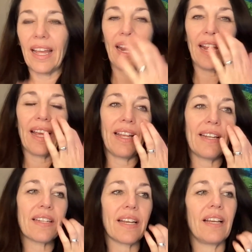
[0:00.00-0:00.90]

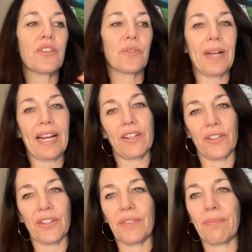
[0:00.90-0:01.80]
and a
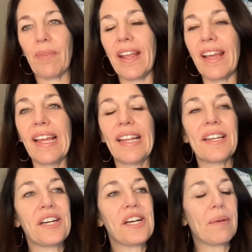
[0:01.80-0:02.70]
director, and
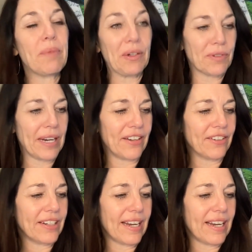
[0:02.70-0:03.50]
a writer.